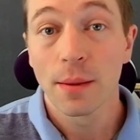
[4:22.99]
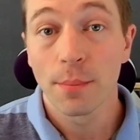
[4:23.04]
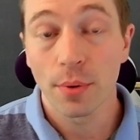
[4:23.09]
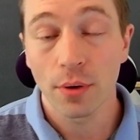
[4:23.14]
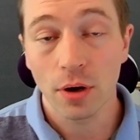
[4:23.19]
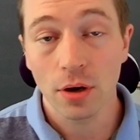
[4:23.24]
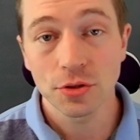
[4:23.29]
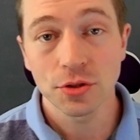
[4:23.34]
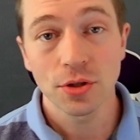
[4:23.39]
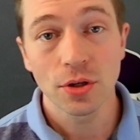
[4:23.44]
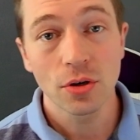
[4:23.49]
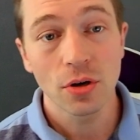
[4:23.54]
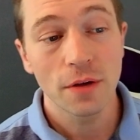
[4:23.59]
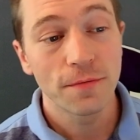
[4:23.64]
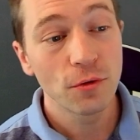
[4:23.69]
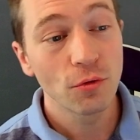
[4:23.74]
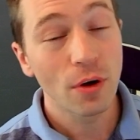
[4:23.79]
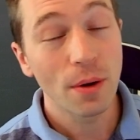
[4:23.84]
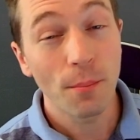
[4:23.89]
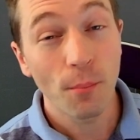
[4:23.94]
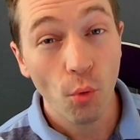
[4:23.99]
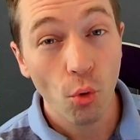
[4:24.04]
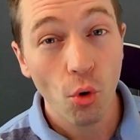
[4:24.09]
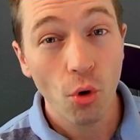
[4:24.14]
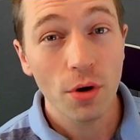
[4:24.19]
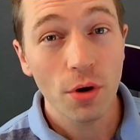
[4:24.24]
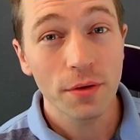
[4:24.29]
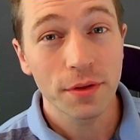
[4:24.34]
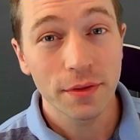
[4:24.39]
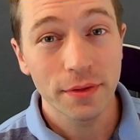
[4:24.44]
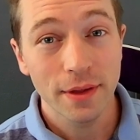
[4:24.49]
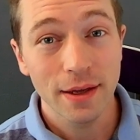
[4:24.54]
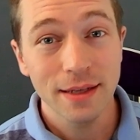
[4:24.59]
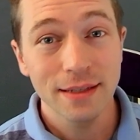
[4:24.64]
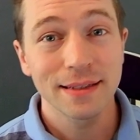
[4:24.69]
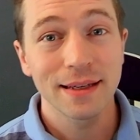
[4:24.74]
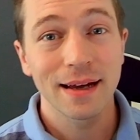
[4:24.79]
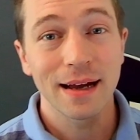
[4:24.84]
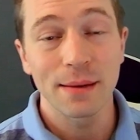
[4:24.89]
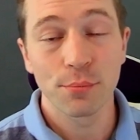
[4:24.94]
But also, if you want more than
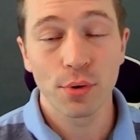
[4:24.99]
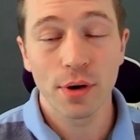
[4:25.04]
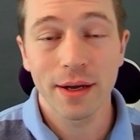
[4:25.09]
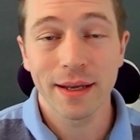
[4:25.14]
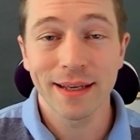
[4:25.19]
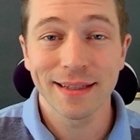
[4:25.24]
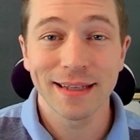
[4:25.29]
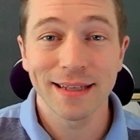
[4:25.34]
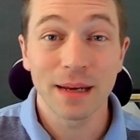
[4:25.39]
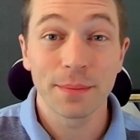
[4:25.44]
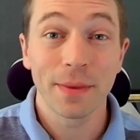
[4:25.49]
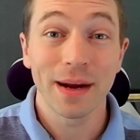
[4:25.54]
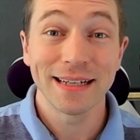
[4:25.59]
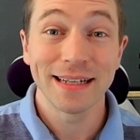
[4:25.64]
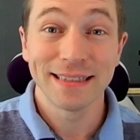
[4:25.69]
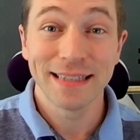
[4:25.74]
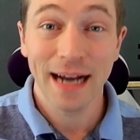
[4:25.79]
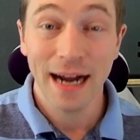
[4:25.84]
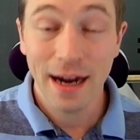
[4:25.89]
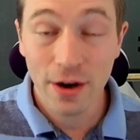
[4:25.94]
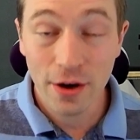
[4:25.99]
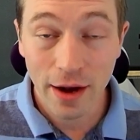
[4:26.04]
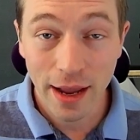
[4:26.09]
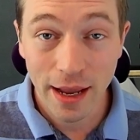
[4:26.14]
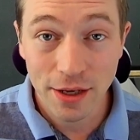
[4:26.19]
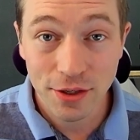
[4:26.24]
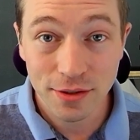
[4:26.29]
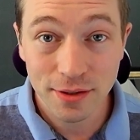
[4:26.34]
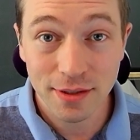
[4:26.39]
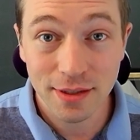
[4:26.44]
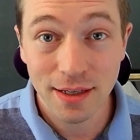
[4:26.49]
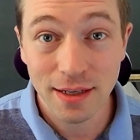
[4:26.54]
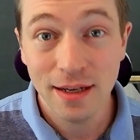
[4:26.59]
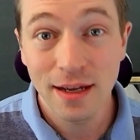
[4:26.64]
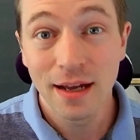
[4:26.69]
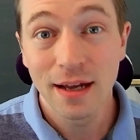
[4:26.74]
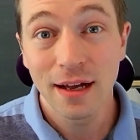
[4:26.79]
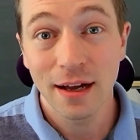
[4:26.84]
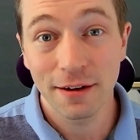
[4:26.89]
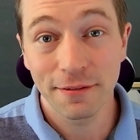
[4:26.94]
this, I'm breaking down my entire agency
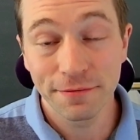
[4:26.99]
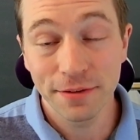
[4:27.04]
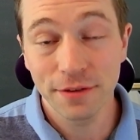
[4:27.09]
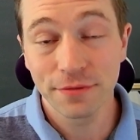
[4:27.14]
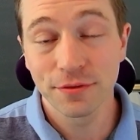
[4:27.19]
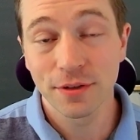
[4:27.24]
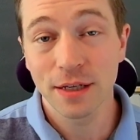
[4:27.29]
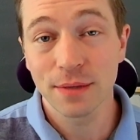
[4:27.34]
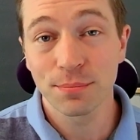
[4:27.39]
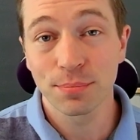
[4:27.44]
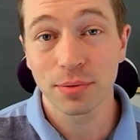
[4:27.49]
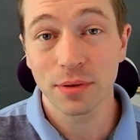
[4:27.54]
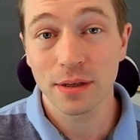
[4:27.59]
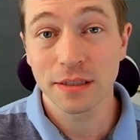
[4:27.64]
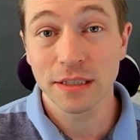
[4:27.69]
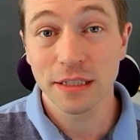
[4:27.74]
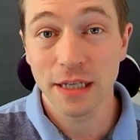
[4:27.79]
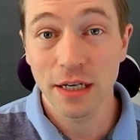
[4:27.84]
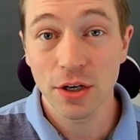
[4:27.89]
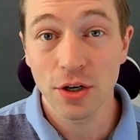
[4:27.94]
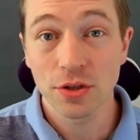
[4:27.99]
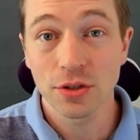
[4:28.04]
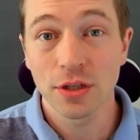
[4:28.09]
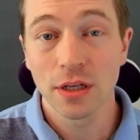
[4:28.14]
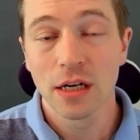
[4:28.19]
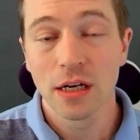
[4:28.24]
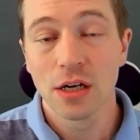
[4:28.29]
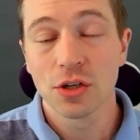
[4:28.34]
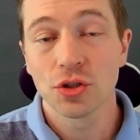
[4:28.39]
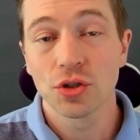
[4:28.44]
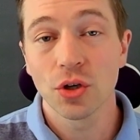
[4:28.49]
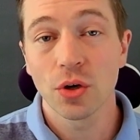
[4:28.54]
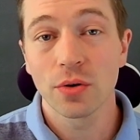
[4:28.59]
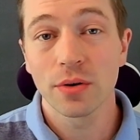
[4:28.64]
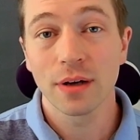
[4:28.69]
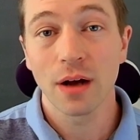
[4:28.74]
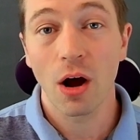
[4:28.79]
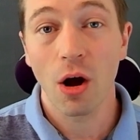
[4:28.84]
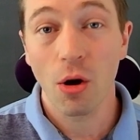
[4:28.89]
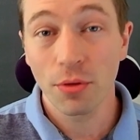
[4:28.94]
of 15 plus years,
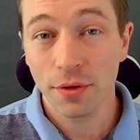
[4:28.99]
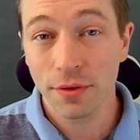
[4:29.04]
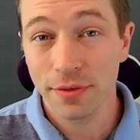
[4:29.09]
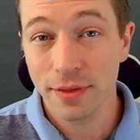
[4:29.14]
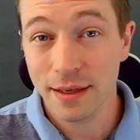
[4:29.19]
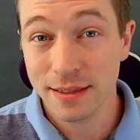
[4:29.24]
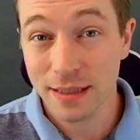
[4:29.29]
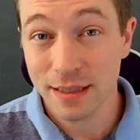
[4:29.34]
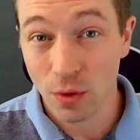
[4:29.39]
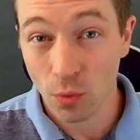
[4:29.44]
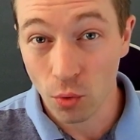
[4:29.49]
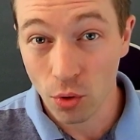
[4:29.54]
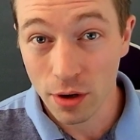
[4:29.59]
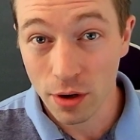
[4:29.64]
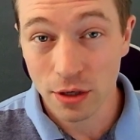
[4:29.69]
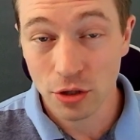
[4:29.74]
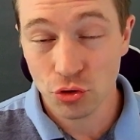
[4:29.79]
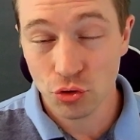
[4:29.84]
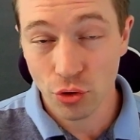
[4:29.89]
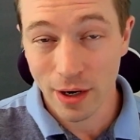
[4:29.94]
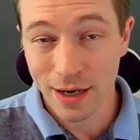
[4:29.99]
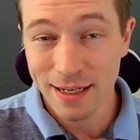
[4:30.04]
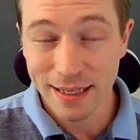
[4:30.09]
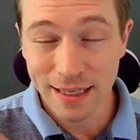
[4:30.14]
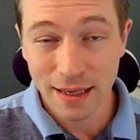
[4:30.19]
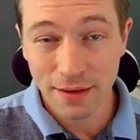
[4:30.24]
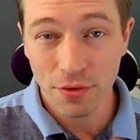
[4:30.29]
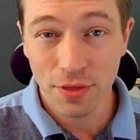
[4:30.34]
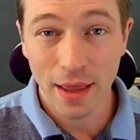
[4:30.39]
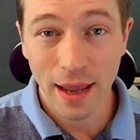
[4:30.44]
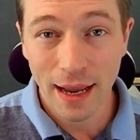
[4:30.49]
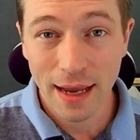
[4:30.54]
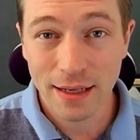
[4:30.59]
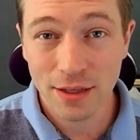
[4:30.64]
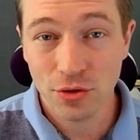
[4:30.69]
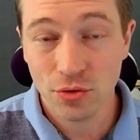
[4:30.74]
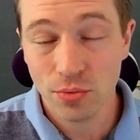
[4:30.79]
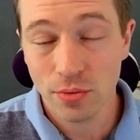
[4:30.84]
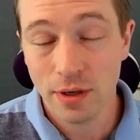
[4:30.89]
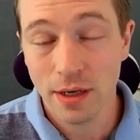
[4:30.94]
showing all the things that work, trying to give you the
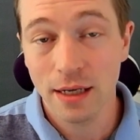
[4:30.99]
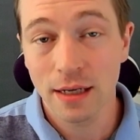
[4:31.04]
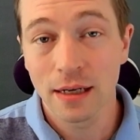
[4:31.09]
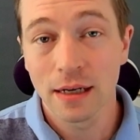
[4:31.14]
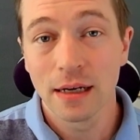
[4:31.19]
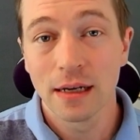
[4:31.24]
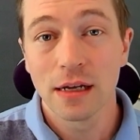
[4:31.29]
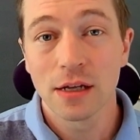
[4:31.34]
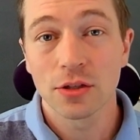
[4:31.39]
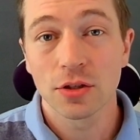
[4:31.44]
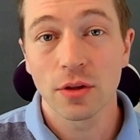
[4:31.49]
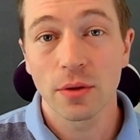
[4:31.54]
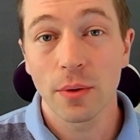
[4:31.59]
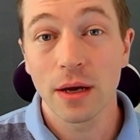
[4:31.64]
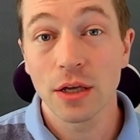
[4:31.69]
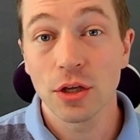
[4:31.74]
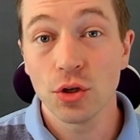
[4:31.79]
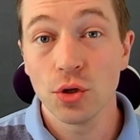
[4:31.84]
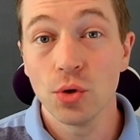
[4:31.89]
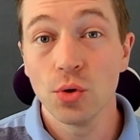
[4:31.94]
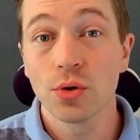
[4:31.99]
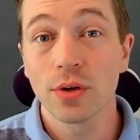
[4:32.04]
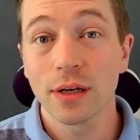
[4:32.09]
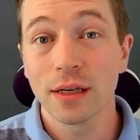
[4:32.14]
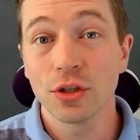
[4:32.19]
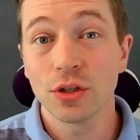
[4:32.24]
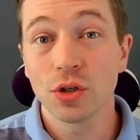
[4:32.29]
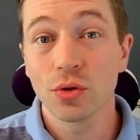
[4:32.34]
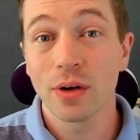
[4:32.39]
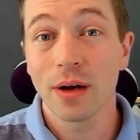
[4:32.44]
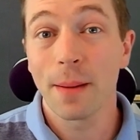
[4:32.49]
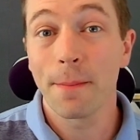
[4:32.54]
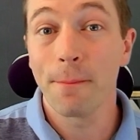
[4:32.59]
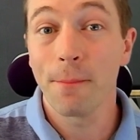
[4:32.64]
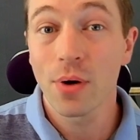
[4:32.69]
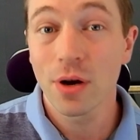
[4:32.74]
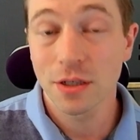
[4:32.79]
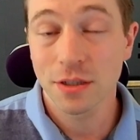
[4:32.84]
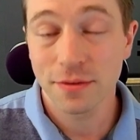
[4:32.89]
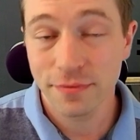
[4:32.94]
80-20 so that way you can do it
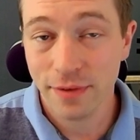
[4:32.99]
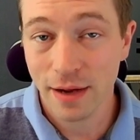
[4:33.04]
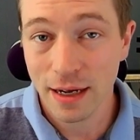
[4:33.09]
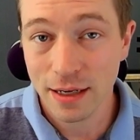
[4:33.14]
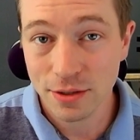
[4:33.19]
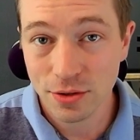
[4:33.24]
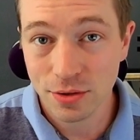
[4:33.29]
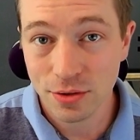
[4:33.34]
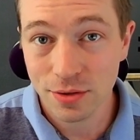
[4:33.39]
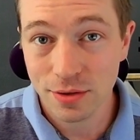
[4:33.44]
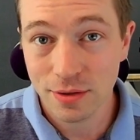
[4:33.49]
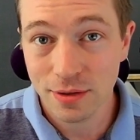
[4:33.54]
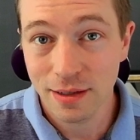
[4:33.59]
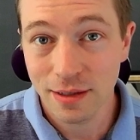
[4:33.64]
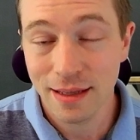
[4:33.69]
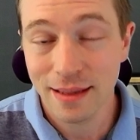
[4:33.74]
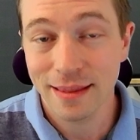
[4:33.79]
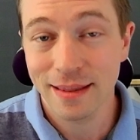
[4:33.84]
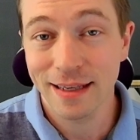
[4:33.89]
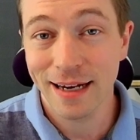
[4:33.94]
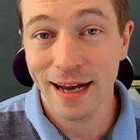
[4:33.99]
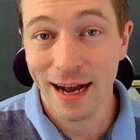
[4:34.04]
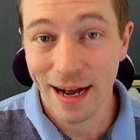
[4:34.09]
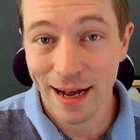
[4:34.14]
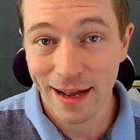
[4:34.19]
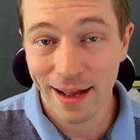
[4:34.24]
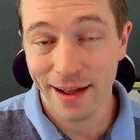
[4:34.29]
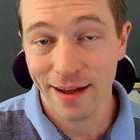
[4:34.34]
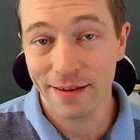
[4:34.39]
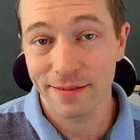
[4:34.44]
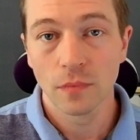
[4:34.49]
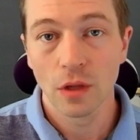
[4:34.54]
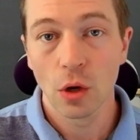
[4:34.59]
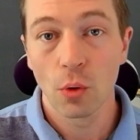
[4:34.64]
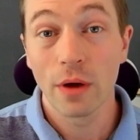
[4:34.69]
much faster than I have.